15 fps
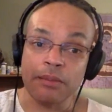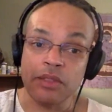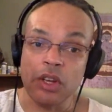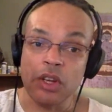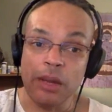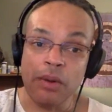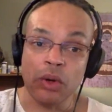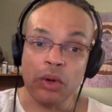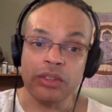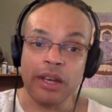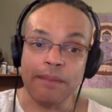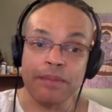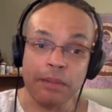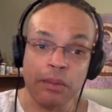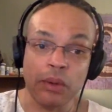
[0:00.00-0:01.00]

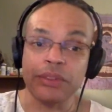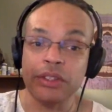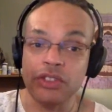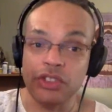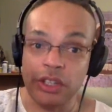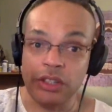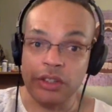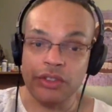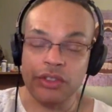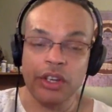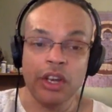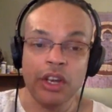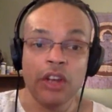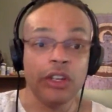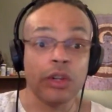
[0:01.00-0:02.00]
Imhotep, the multi-genius,
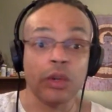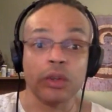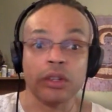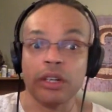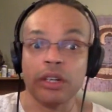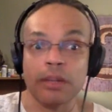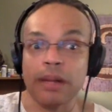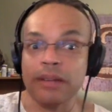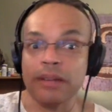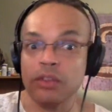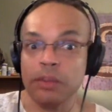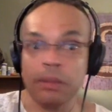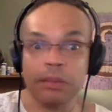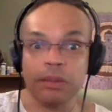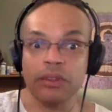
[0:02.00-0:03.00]
you don't learn about these
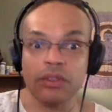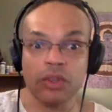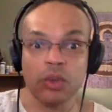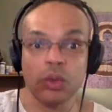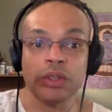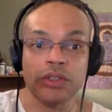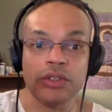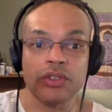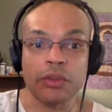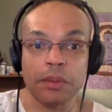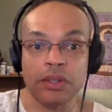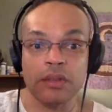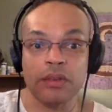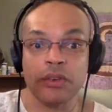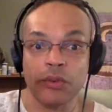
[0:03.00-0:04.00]
people in school, and there's a
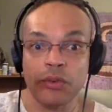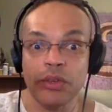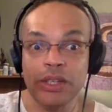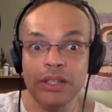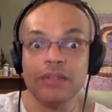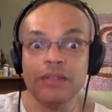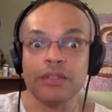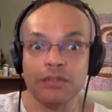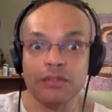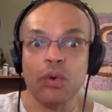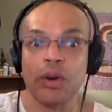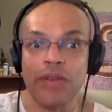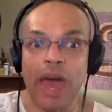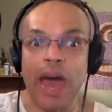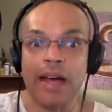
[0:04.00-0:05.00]
specific reason
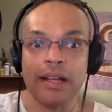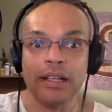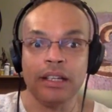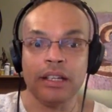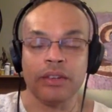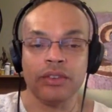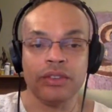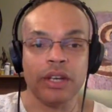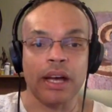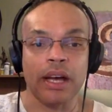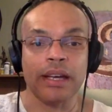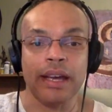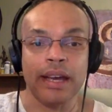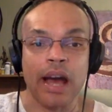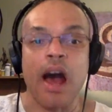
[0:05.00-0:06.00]
for that. You know,
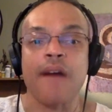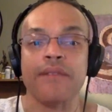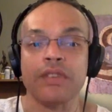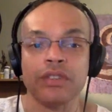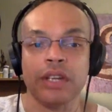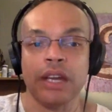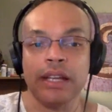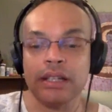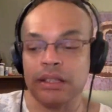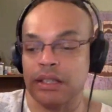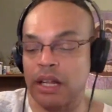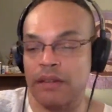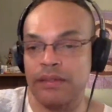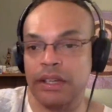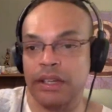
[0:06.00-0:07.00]
CIA confiscated a
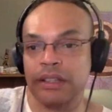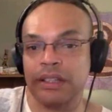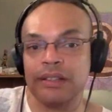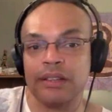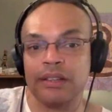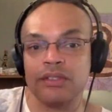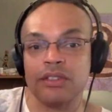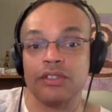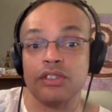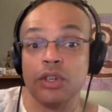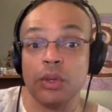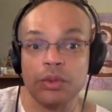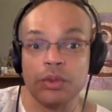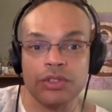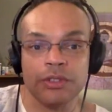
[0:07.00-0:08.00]
lot of Nikola Tesla's
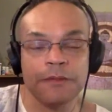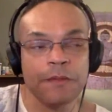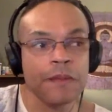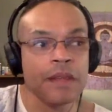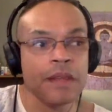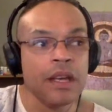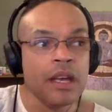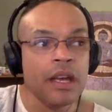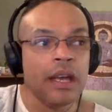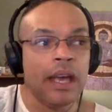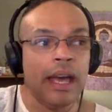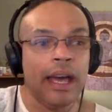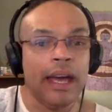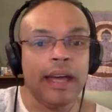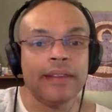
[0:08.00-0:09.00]
notes.
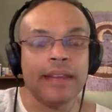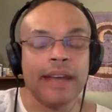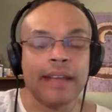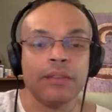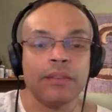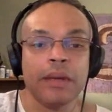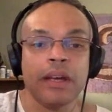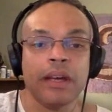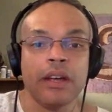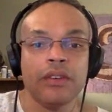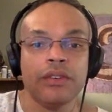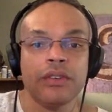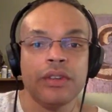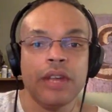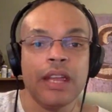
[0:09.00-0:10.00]
And that's
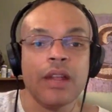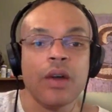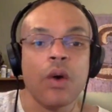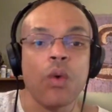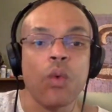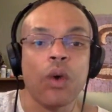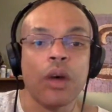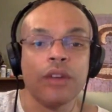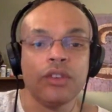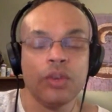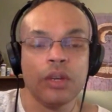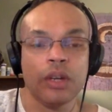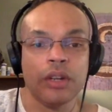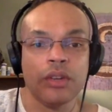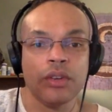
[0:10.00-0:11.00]
because they don't want you
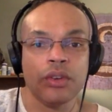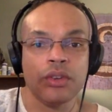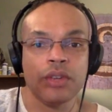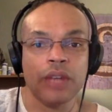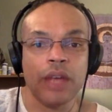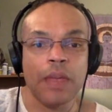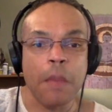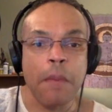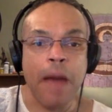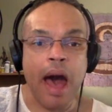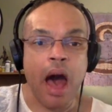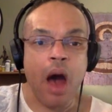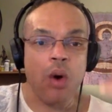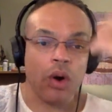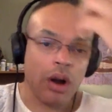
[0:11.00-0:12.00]
to understand the
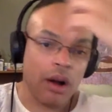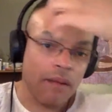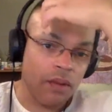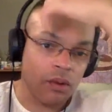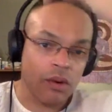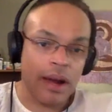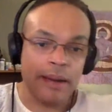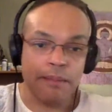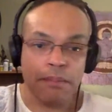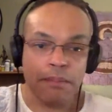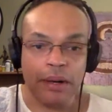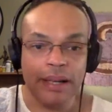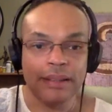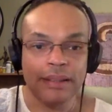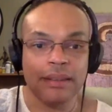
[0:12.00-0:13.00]
power of the right
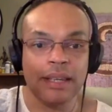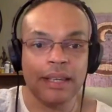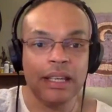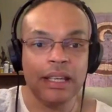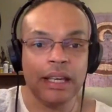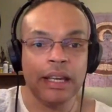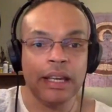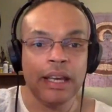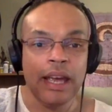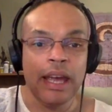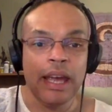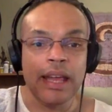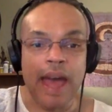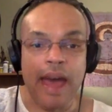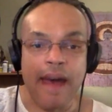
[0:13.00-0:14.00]
brain thinking
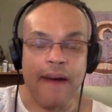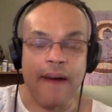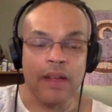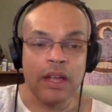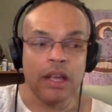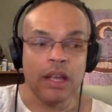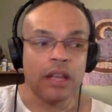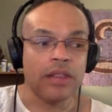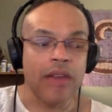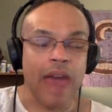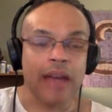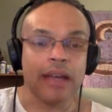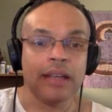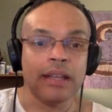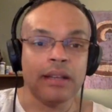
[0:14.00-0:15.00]
and how
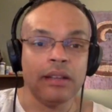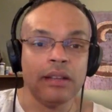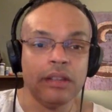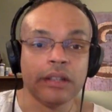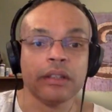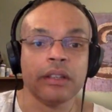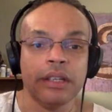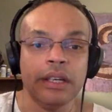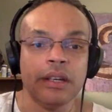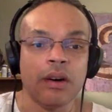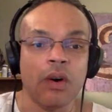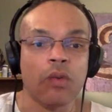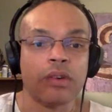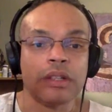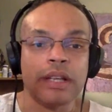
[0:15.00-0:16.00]
that could literally
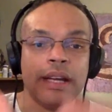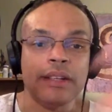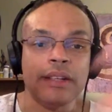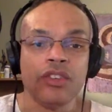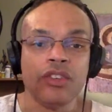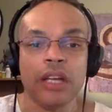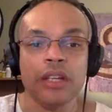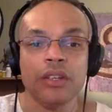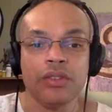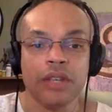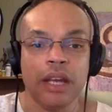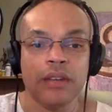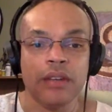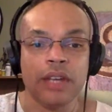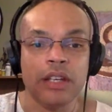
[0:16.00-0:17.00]
overnight change
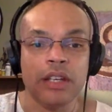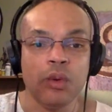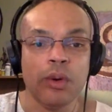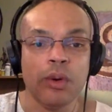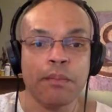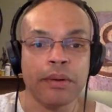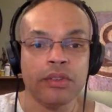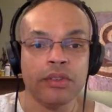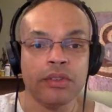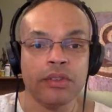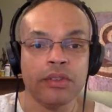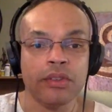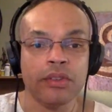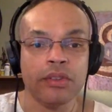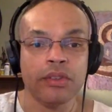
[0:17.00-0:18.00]
things and you would
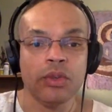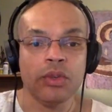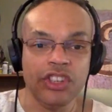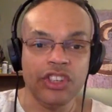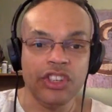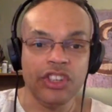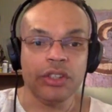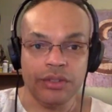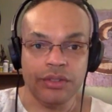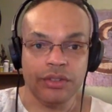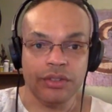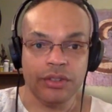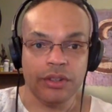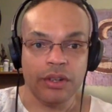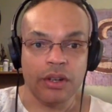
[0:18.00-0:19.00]
produce
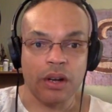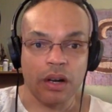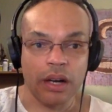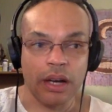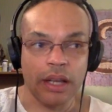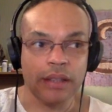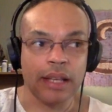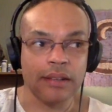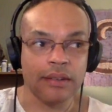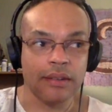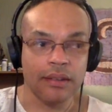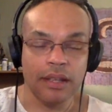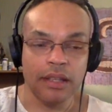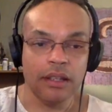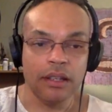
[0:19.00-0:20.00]
geniuses. All right.
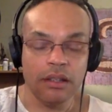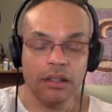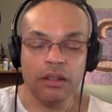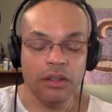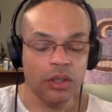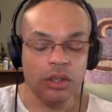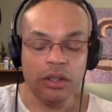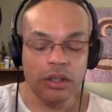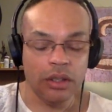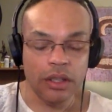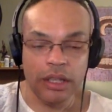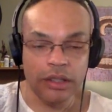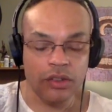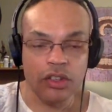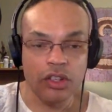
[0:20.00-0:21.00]

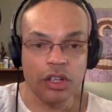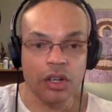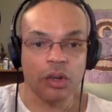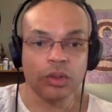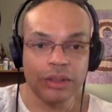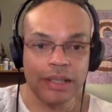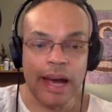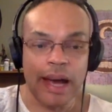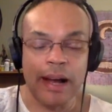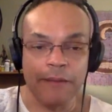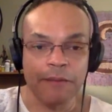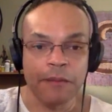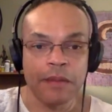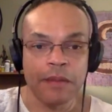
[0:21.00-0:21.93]
It's no doubt.